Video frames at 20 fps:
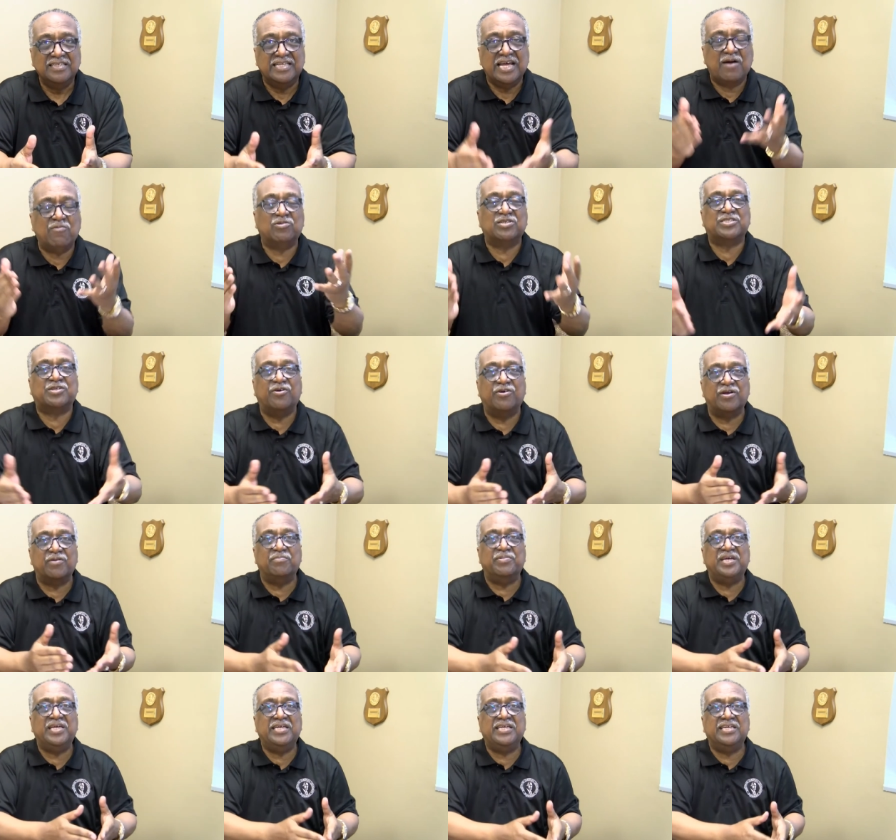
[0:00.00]
That was going
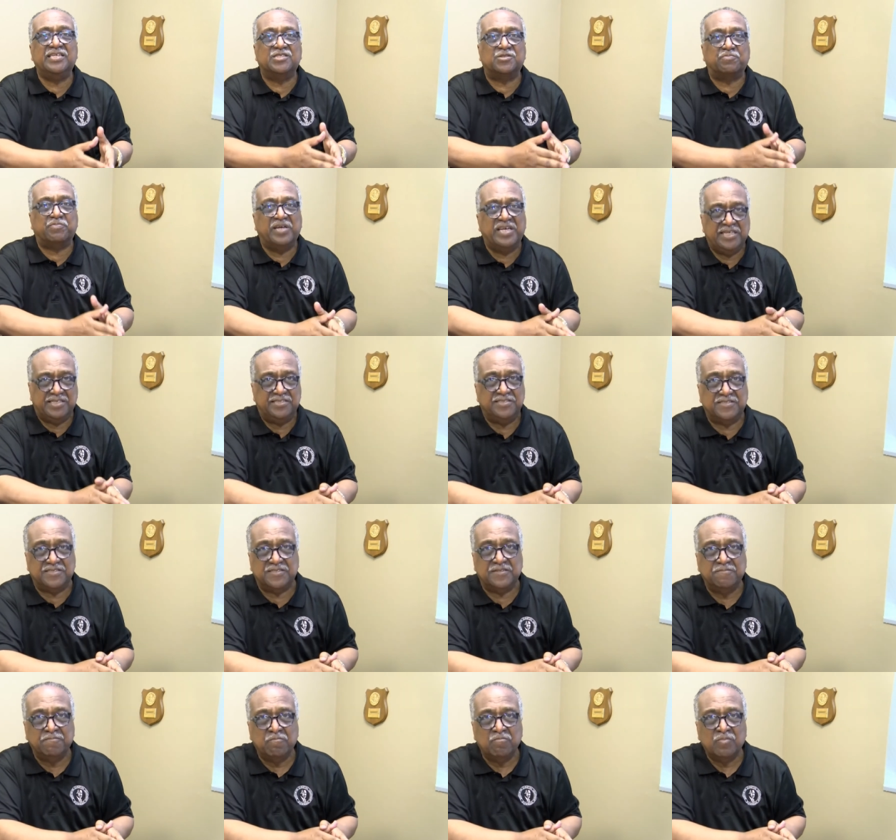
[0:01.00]
to be his
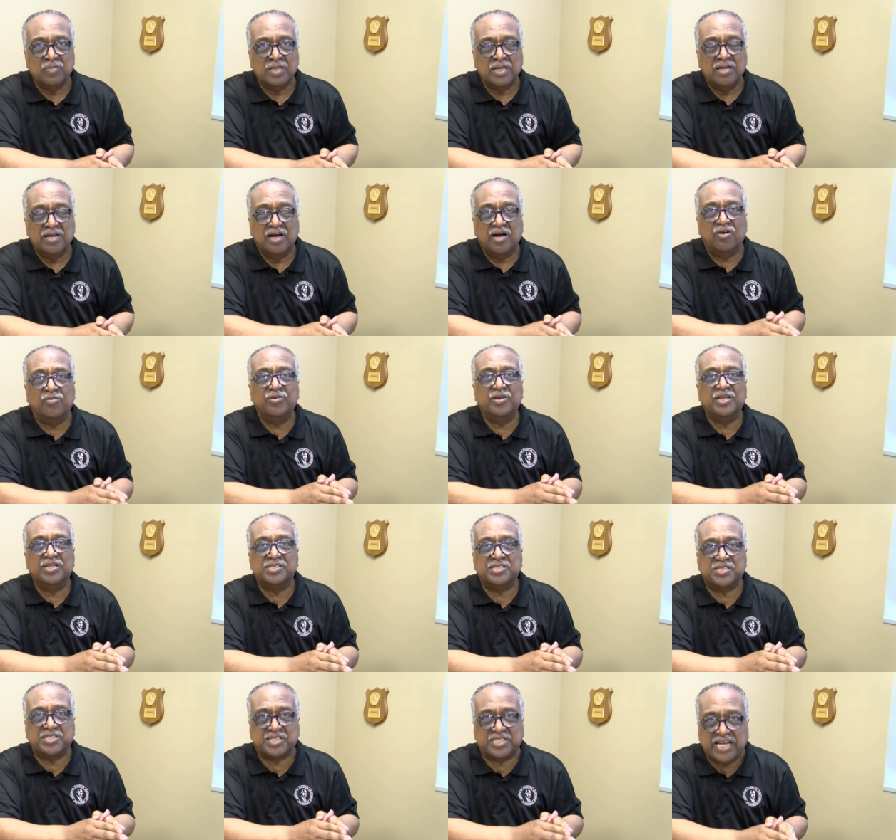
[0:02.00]
speech on
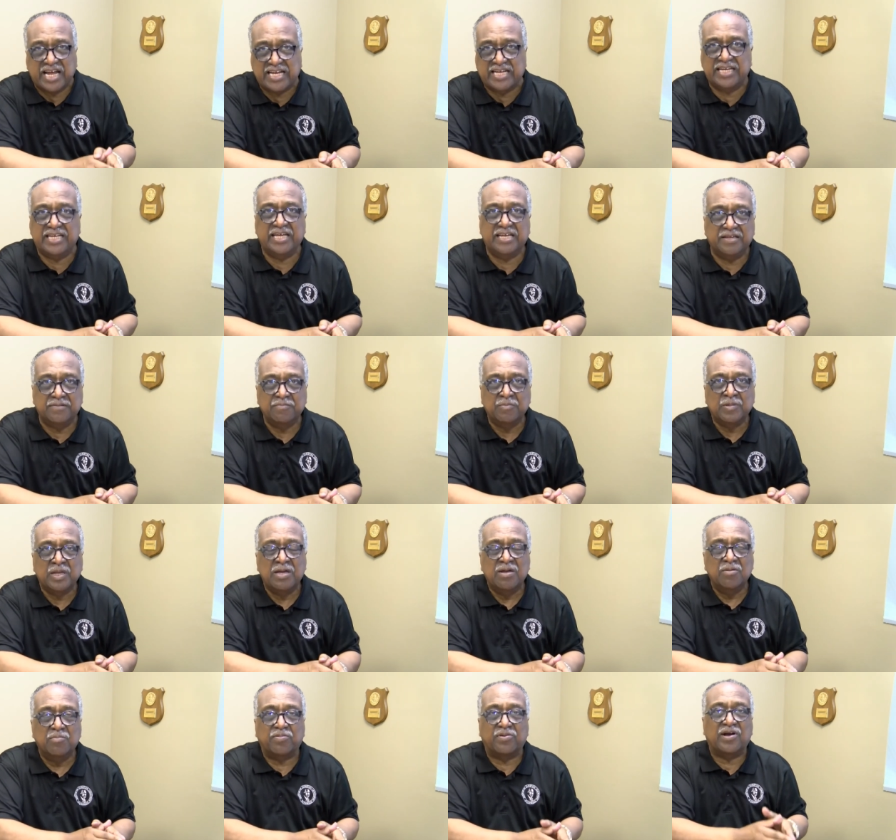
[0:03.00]
the Sunday
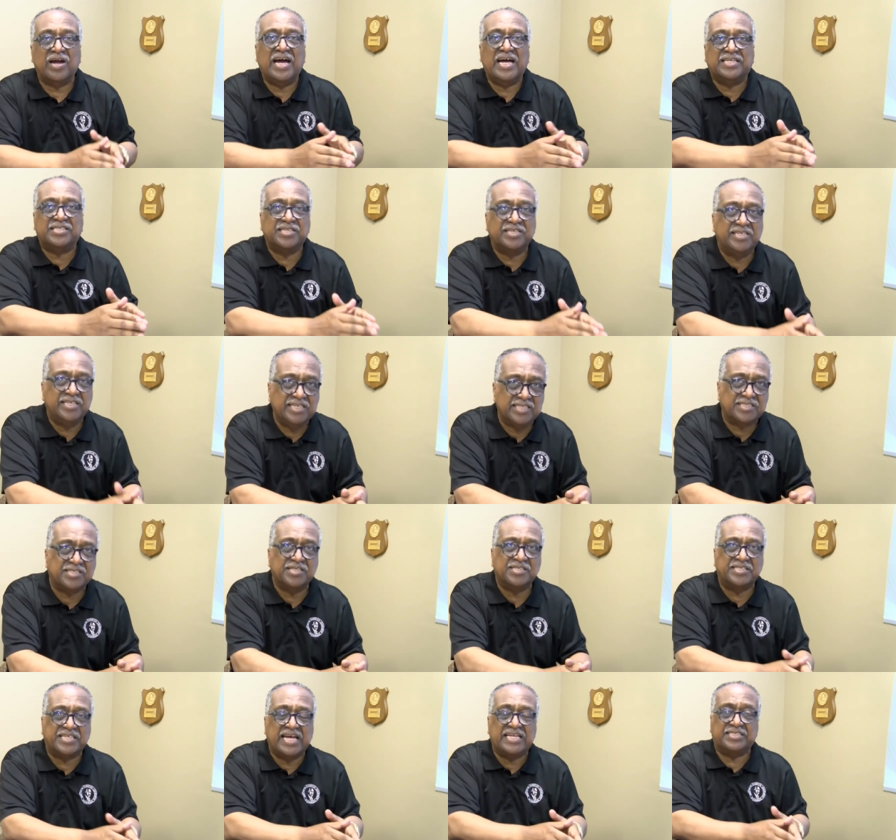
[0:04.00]
prior to
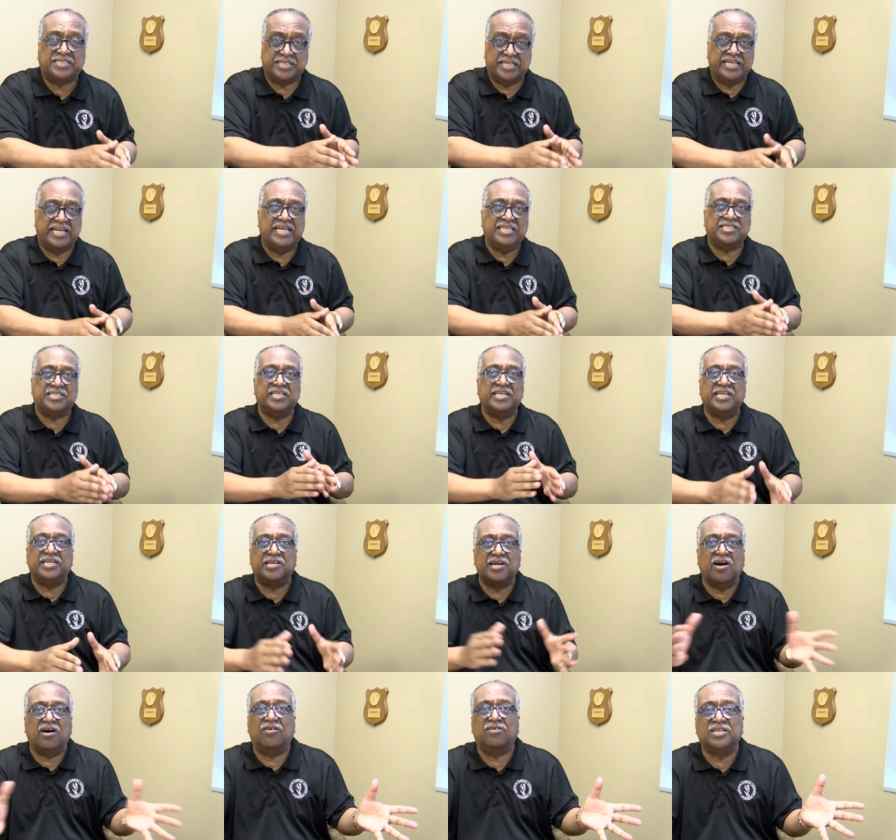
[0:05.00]
his assassination. He
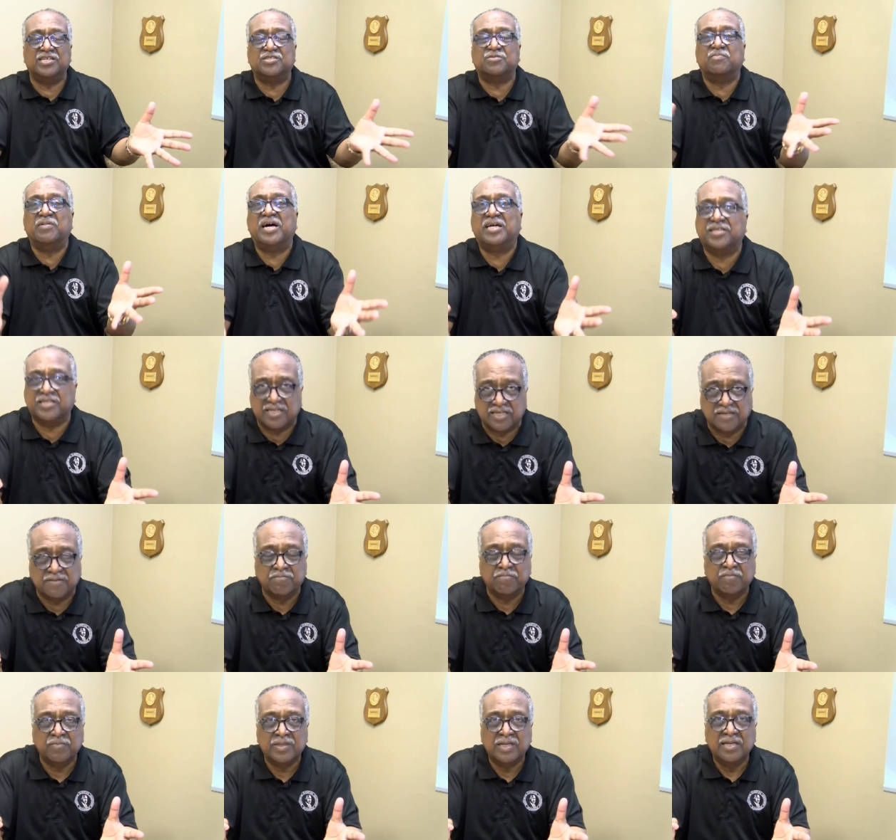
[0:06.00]
called his mother
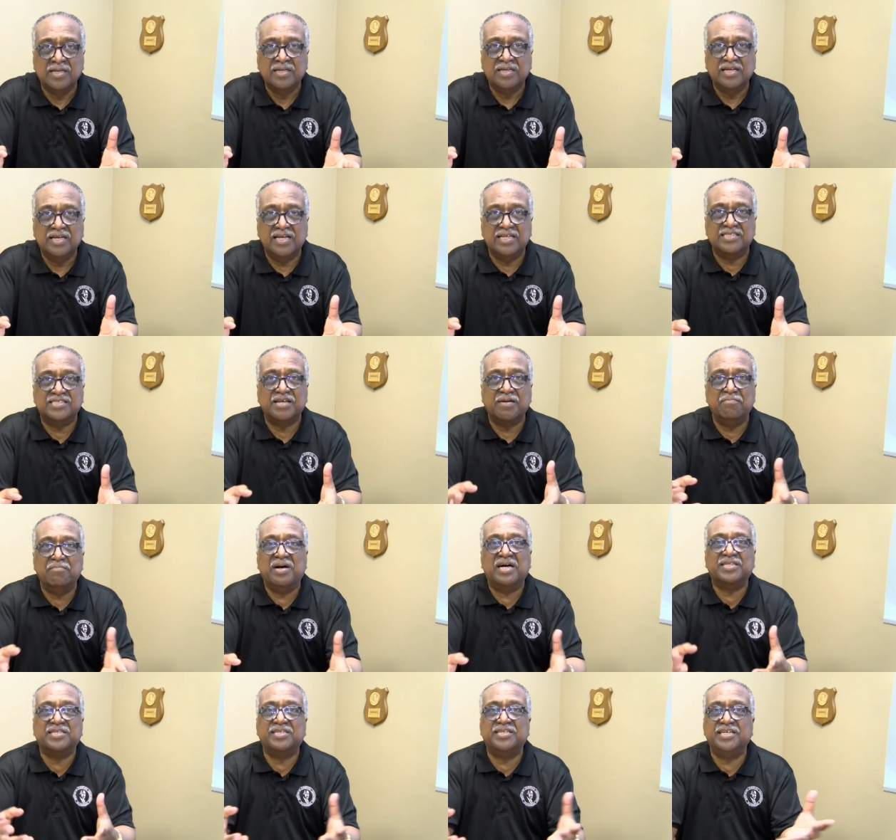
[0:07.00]
and said,
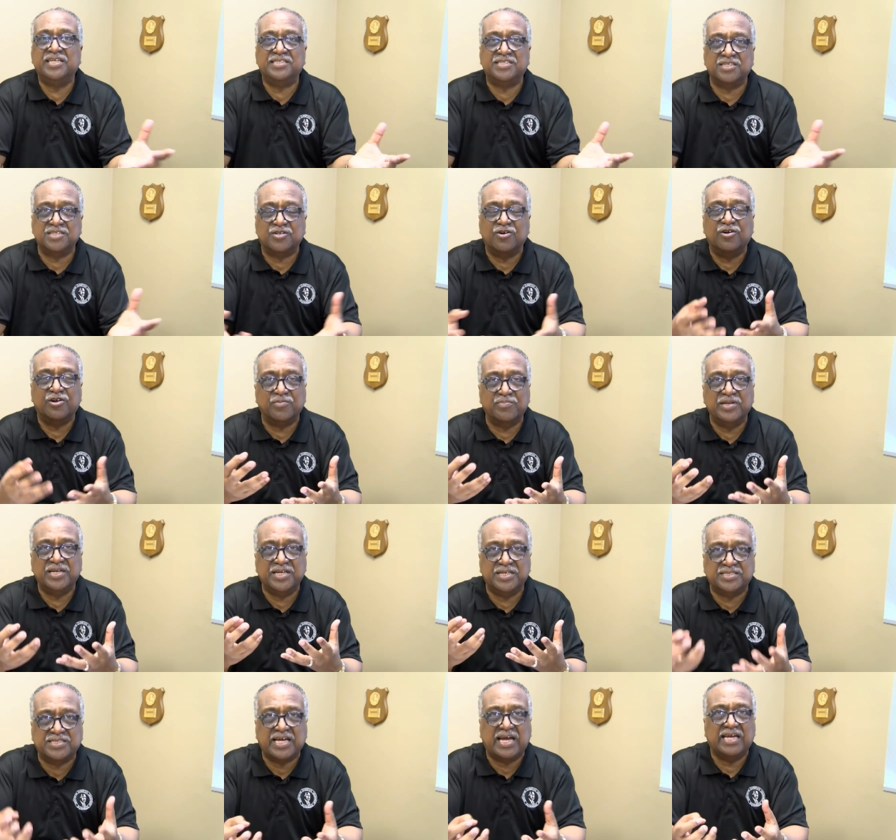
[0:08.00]
"Mother, this is going to be
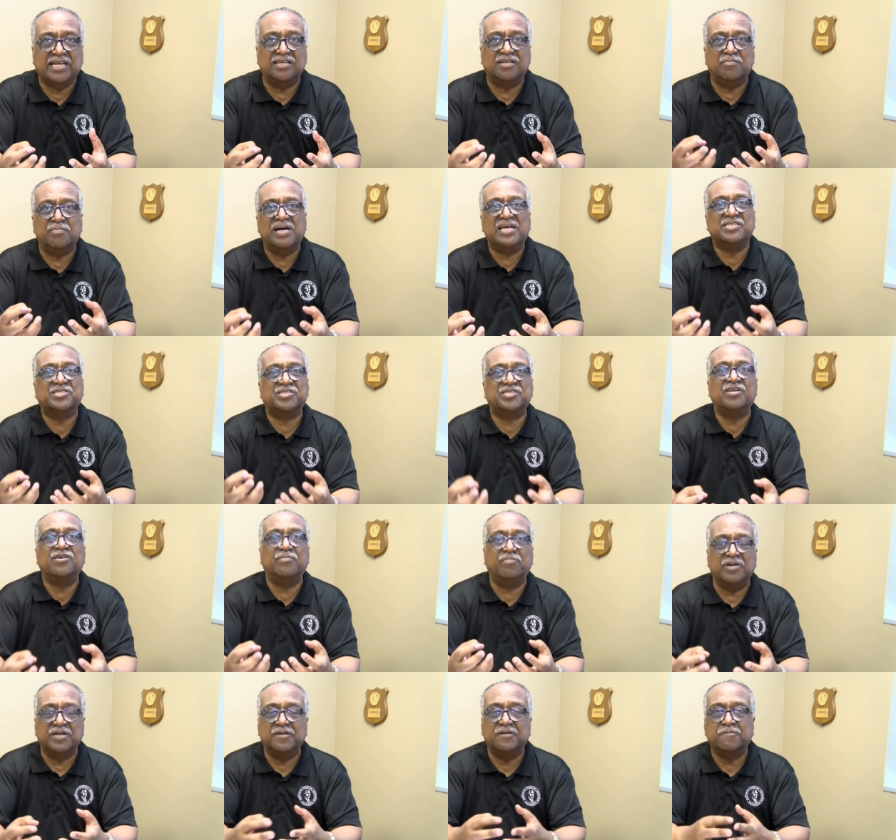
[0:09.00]
the title of my
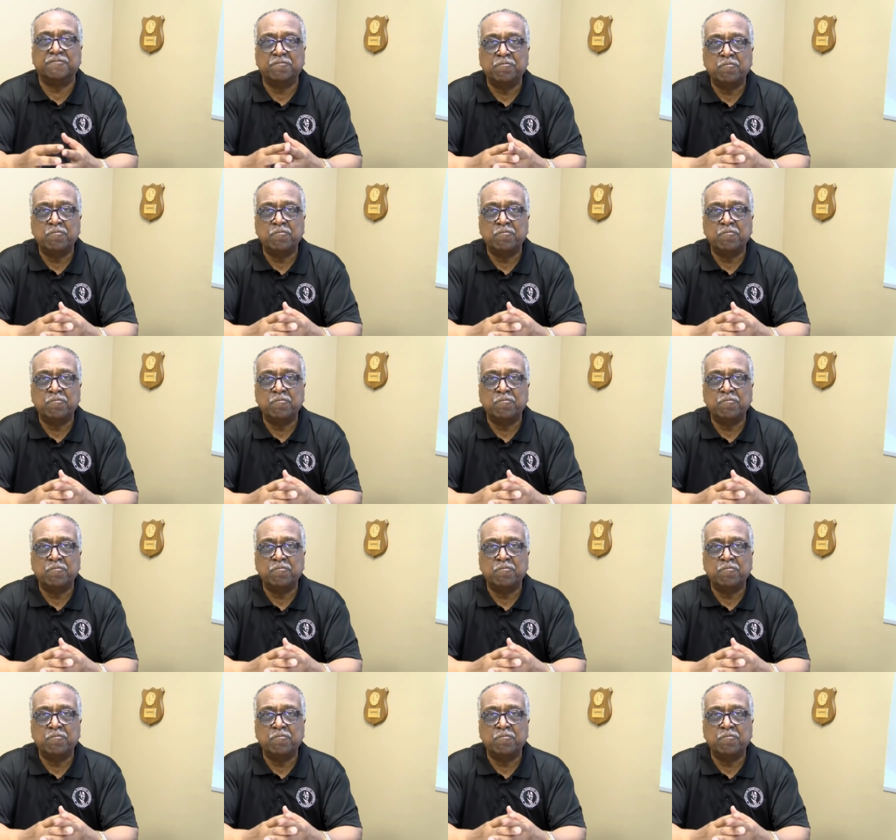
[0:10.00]
sermon.